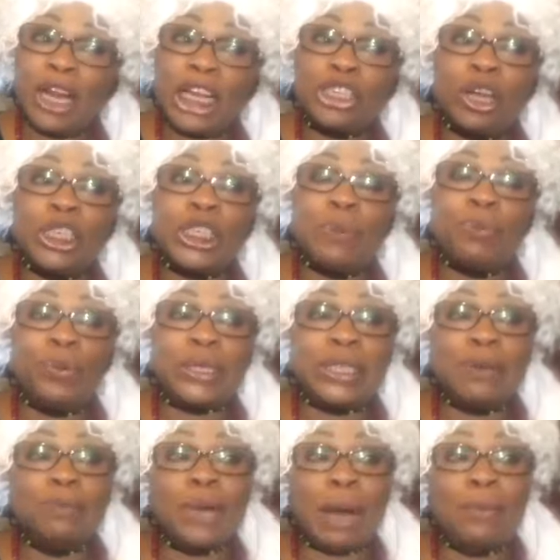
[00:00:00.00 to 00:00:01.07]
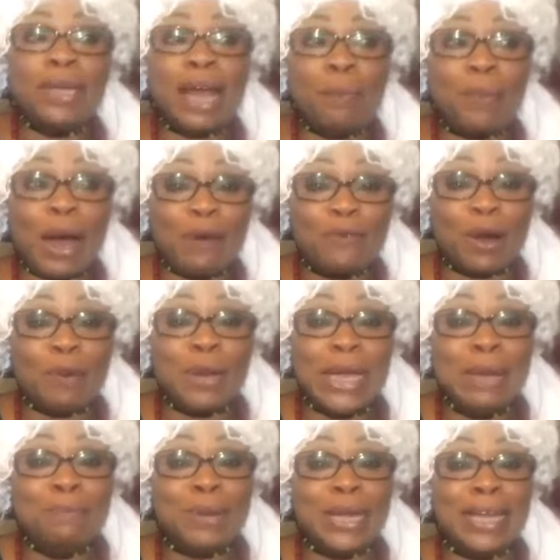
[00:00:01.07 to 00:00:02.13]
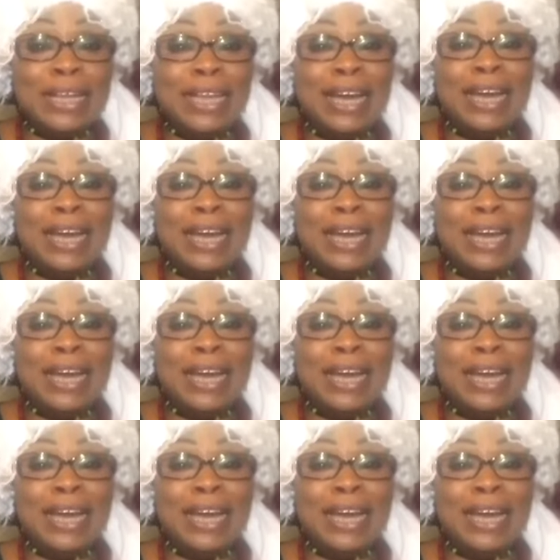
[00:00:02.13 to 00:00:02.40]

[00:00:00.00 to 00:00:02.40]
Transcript: relationship with him, I mean, apart from him being